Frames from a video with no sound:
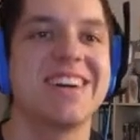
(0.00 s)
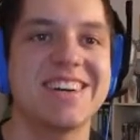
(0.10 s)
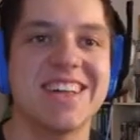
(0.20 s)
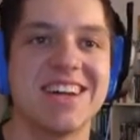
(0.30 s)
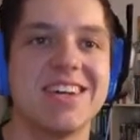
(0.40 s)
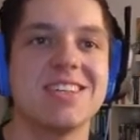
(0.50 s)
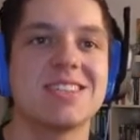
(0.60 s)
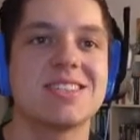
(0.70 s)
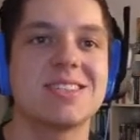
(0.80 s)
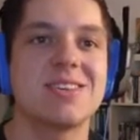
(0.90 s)
okay.
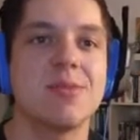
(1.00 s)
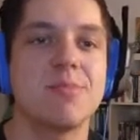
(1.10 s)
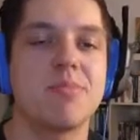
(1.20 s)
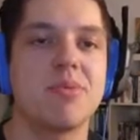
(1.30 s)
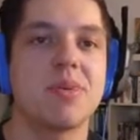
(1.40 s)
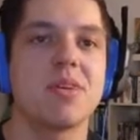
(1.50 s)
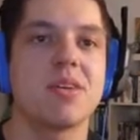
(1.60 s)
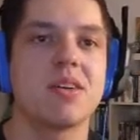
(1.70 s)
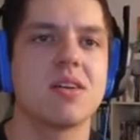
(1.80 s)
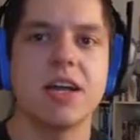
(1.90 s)
Stop.
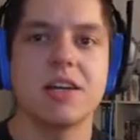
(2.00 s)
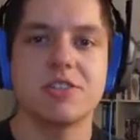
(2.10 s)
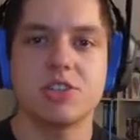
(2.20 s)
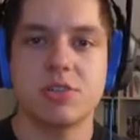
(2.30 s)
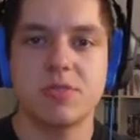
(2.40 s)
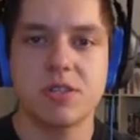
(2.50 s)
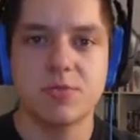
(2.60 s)
In Germany,